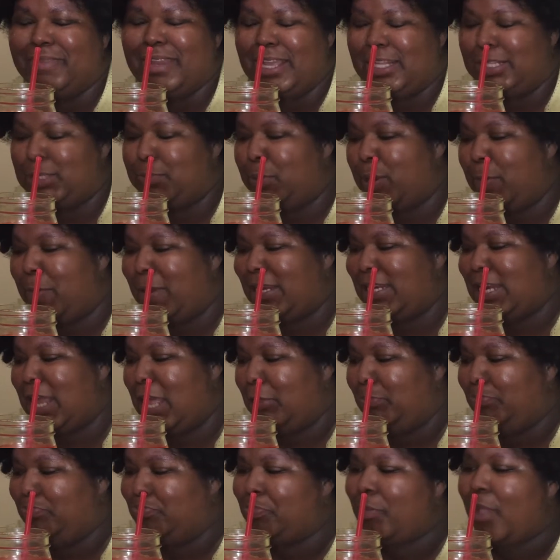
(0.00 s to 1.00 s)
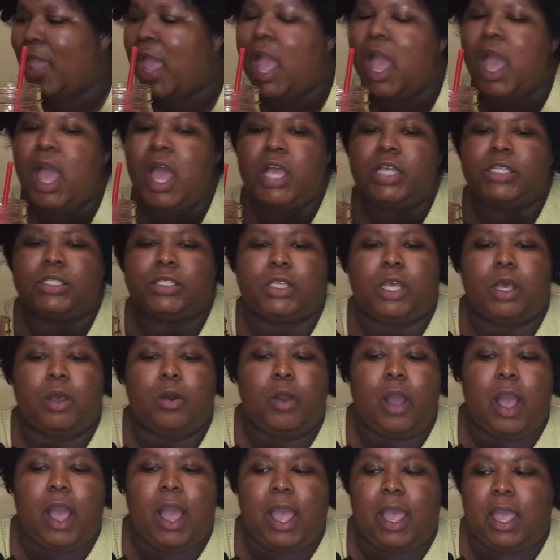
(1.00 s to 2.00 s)
It's a pretty big deal.
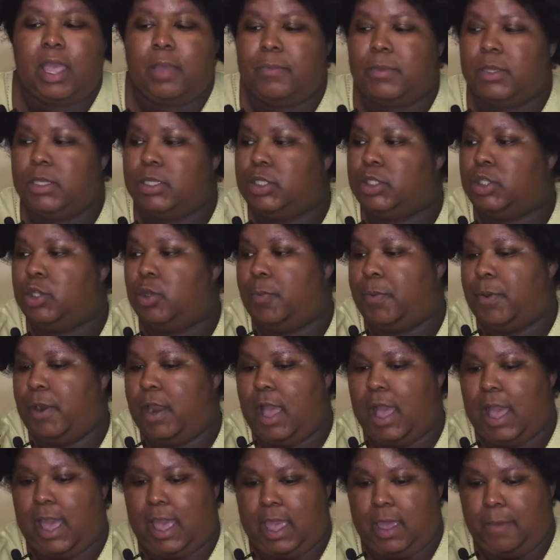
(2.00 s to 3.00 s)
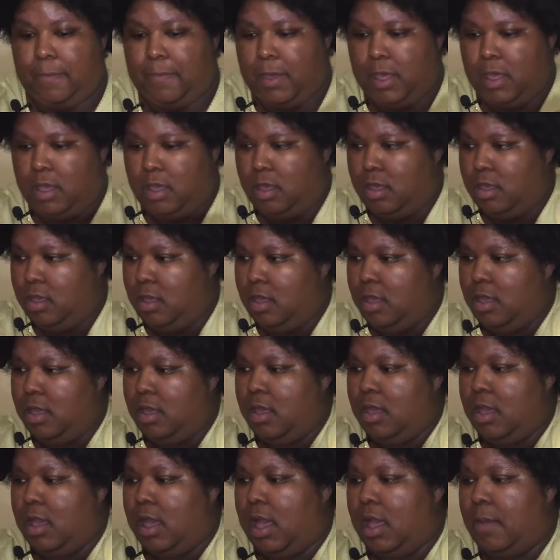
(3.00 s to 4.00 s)
So I'm super hype.
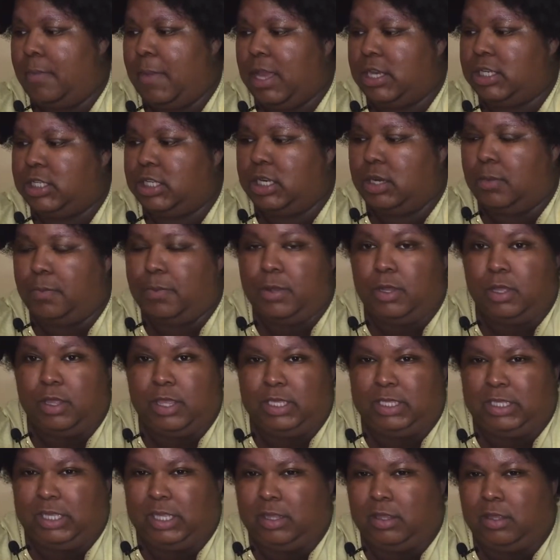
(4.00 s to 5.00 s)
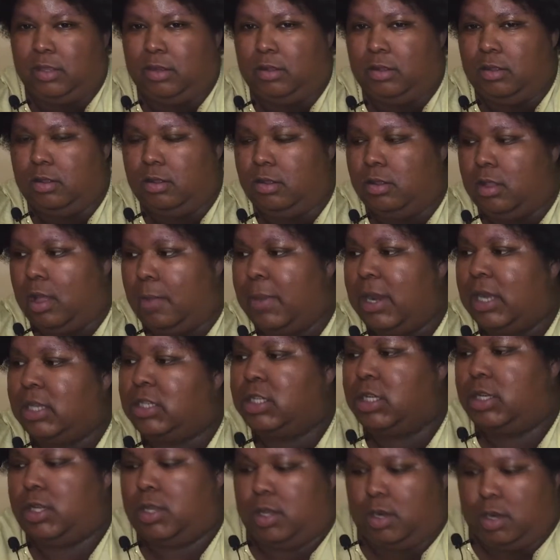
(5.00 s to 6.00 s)
I'm actually going to pull this a little. I'm
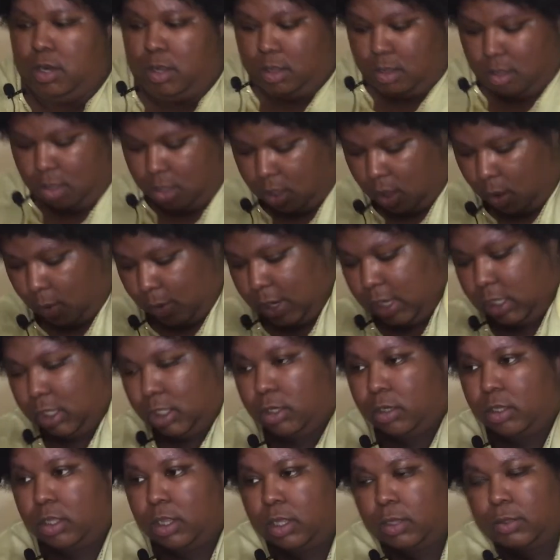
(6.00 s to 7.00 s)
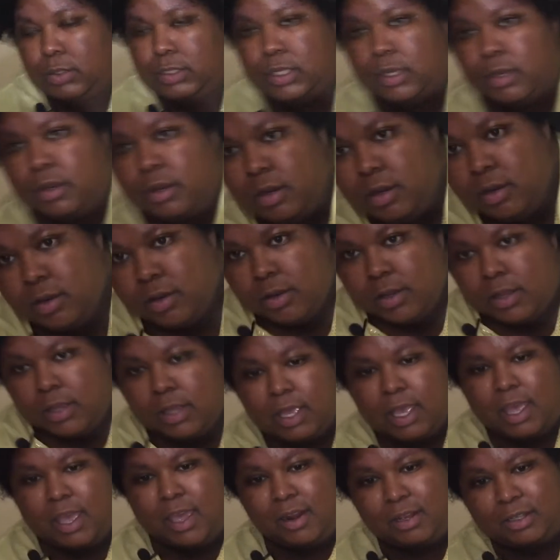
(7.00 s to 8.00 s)
actually going to go in a little closer
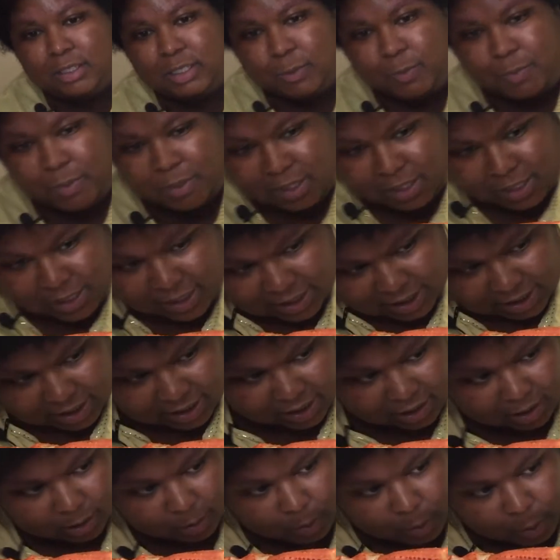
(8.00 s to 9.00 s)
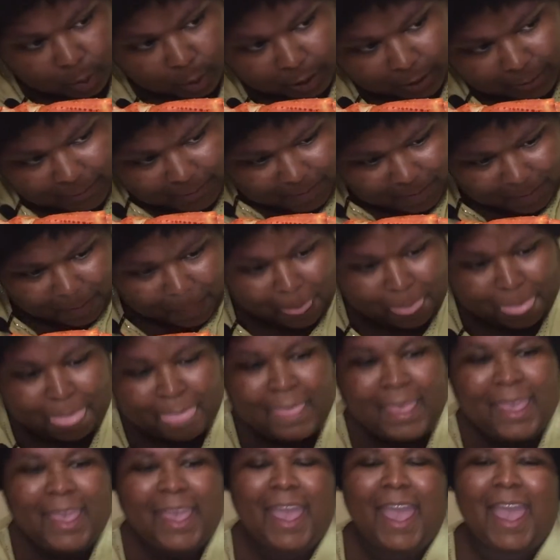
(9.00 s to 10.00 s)
and also pull this in a little more.
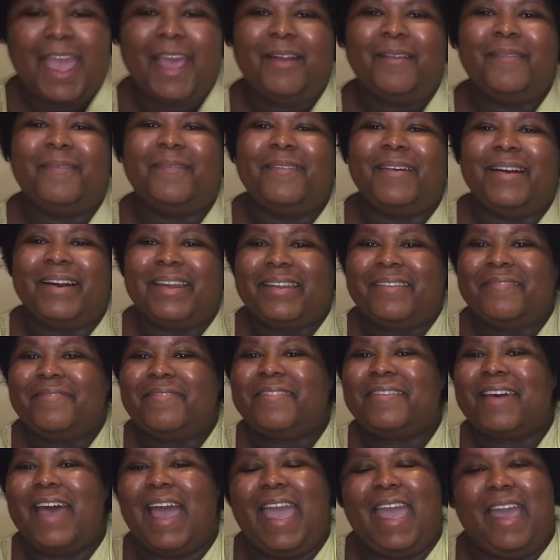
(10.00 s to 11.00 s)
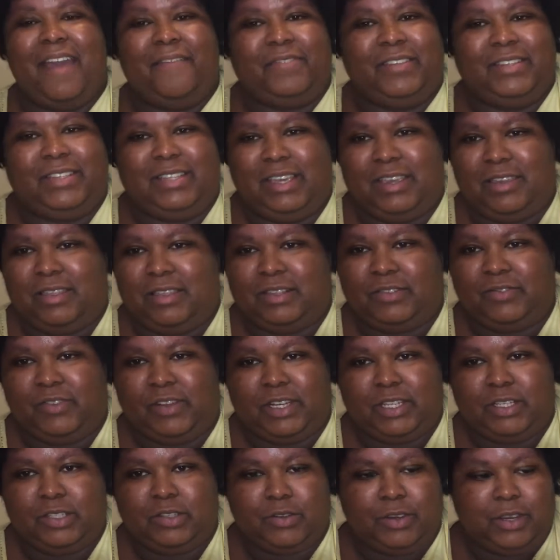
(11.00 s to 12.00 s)
And I have to tell you this
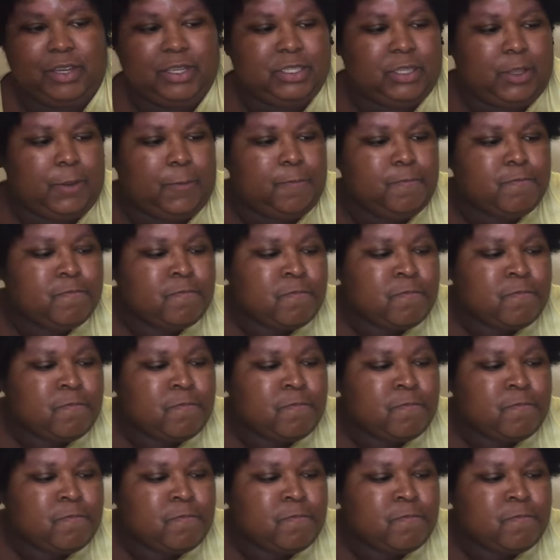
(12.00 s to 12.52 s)
funny story. So